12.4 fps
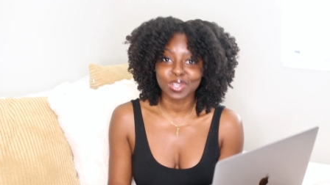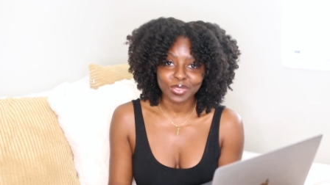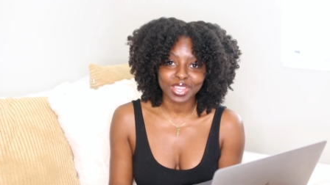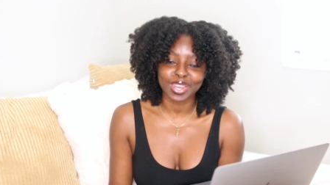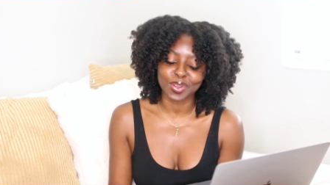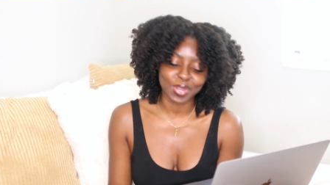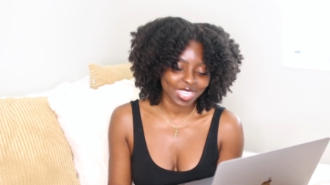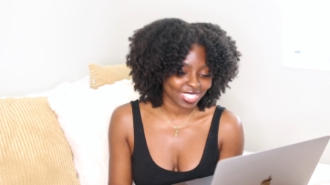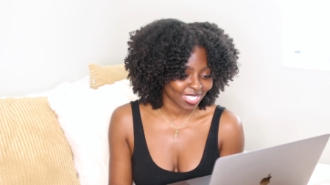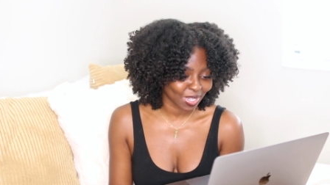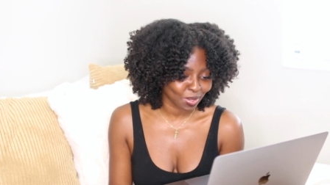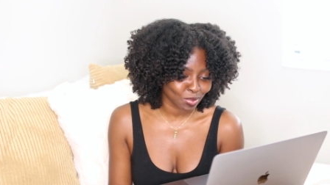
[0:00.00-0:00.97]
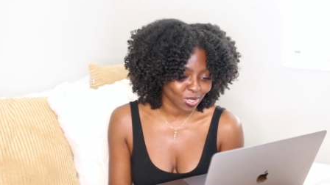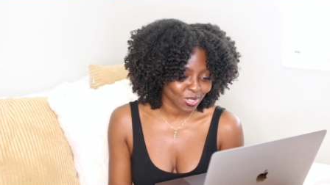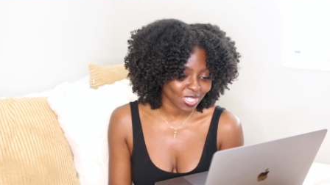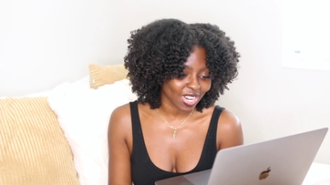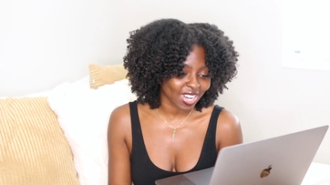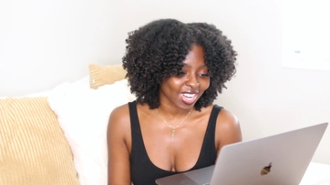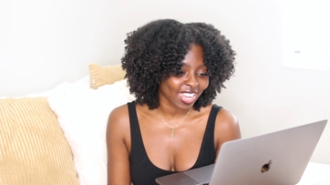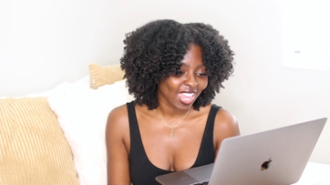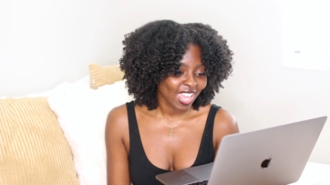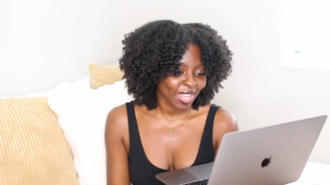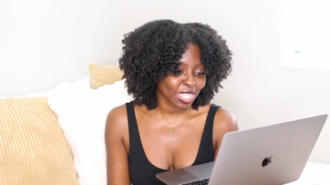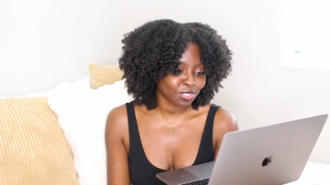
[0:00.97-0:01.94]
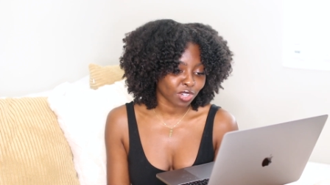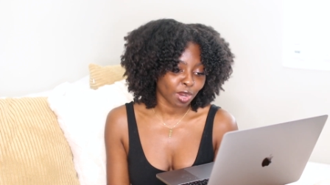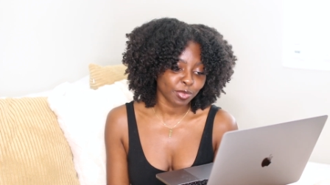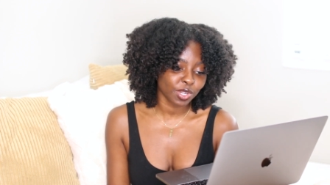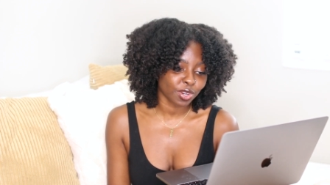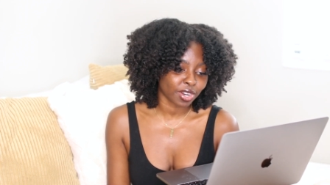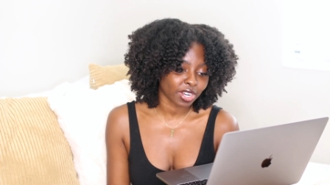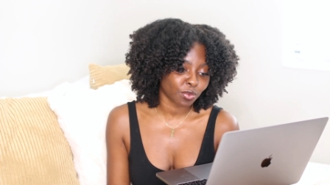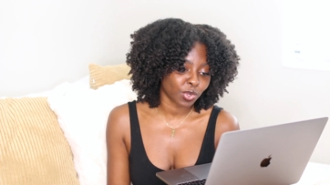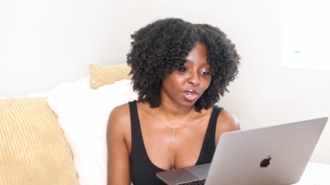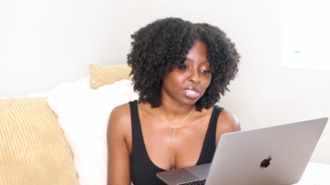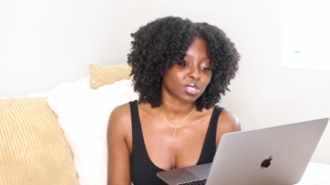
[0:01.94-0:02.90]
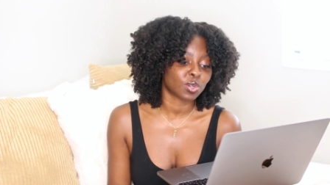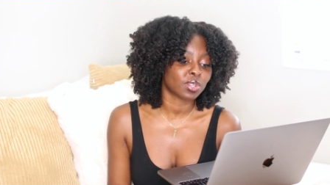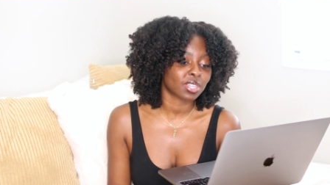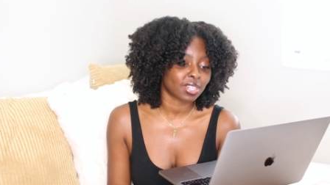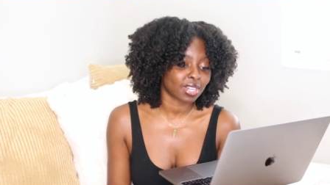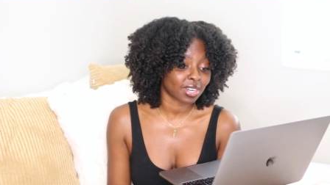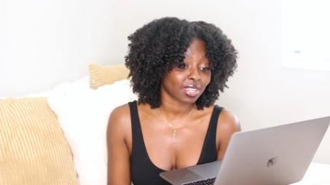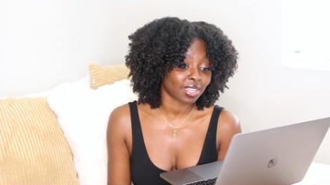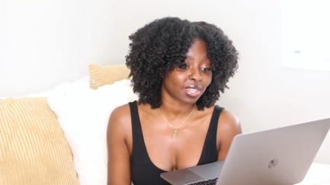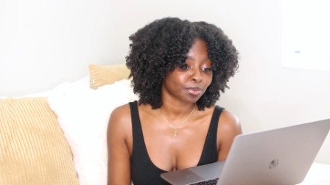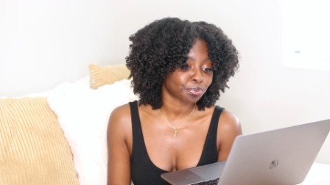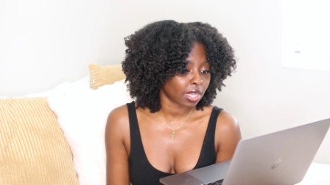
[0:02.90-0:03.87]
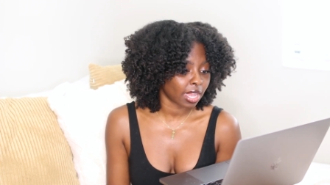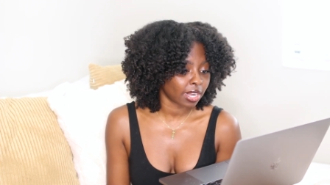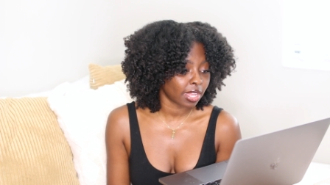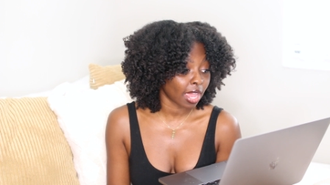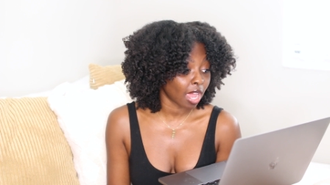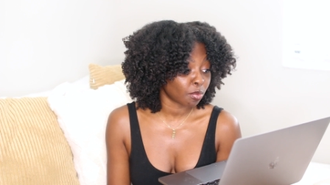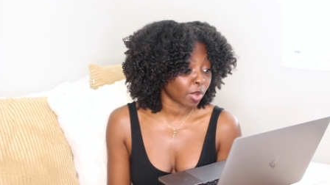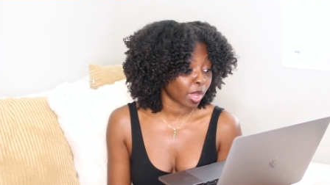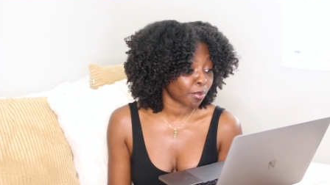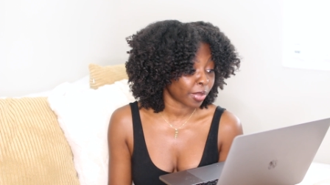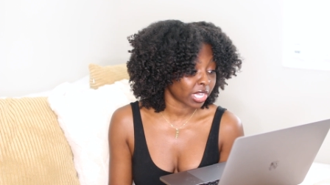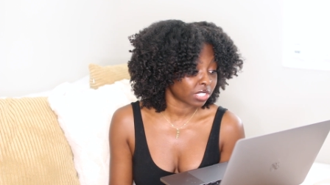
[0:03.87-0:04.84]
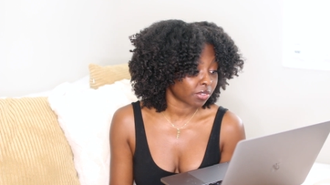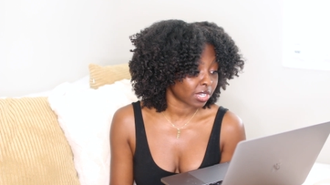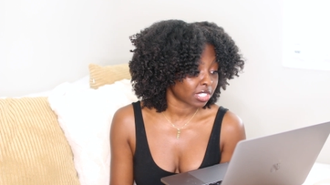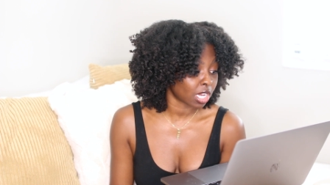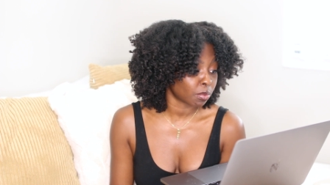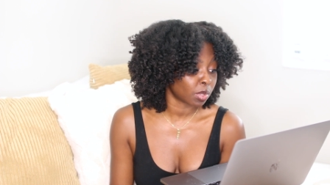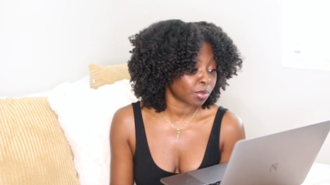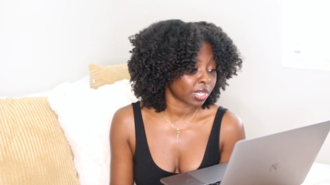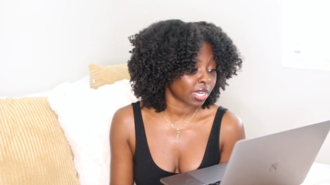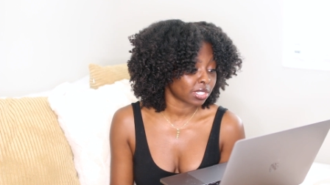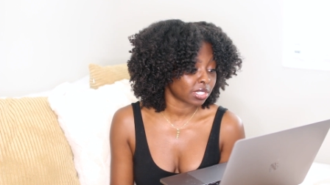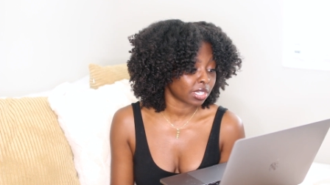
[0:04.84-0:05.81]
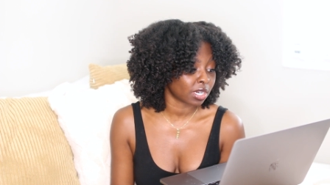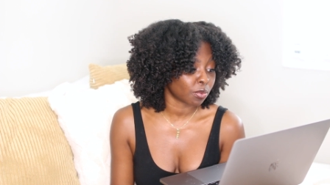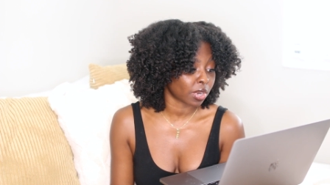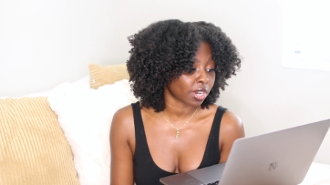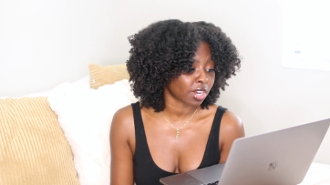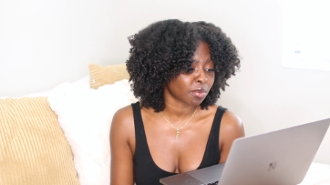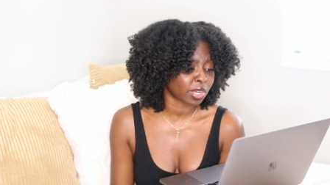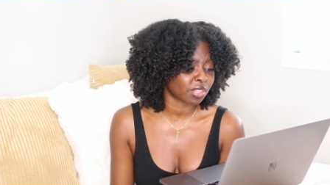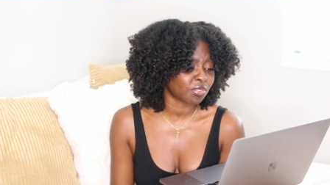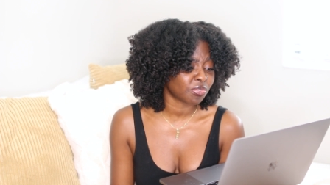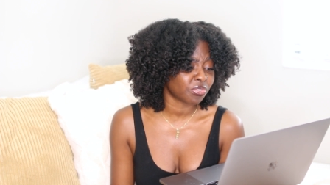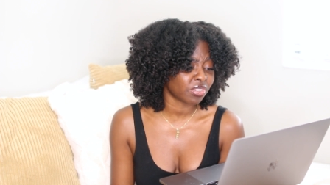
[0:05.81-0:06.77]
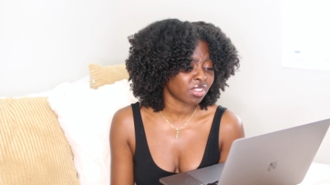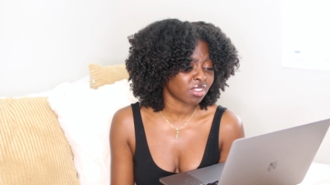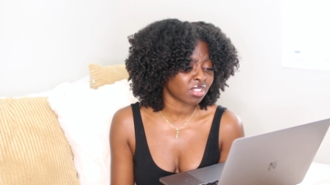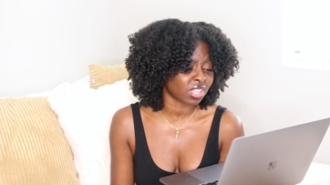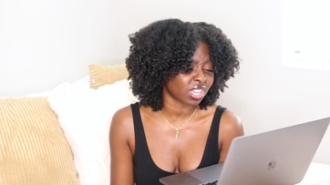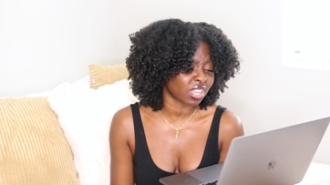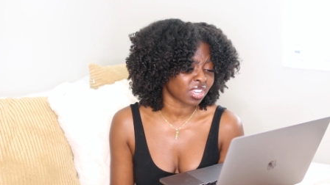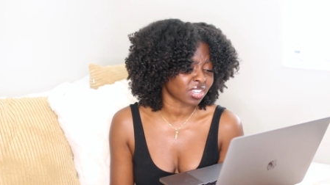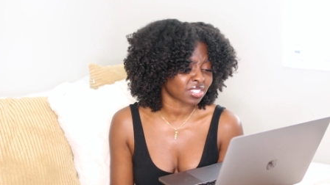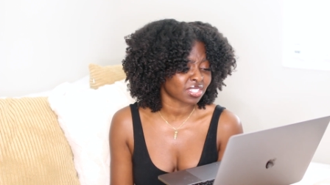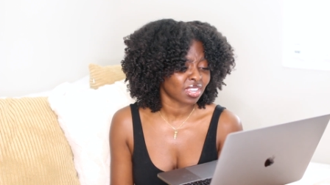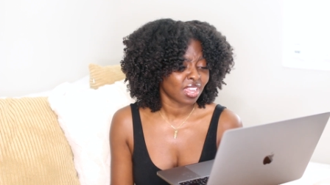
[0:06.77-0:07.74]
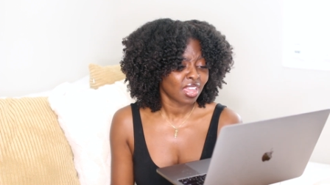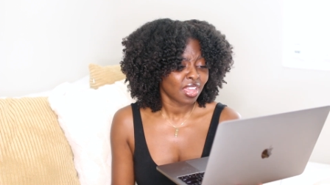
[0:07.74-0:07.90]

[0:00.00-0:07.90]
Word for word: Don't they always? I'm so sorry. He's from New York and we go to school in Connecticut. And he had my best friend tell me because he didn't want to hurt my feelings.